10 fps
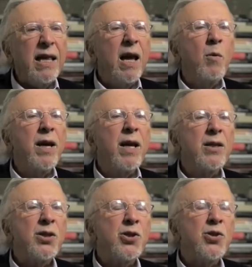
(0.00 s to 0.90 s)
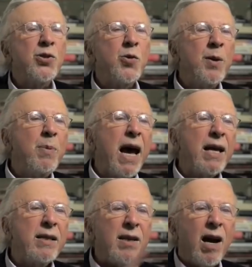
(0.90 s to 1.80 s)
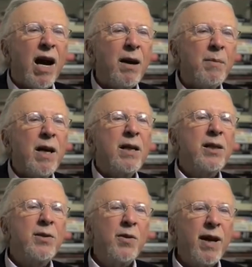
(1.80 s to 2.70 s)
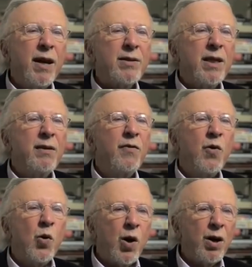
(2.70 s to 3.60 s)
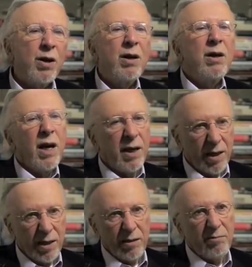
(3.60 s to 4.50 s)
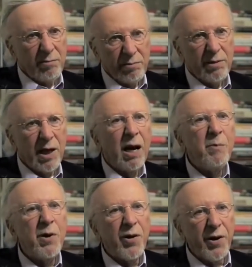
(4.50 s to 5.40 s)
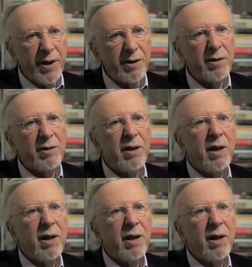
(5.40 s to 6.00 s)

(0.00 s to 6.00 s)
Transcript: And then we're going to shoot it back in time to 2004 and other time periods.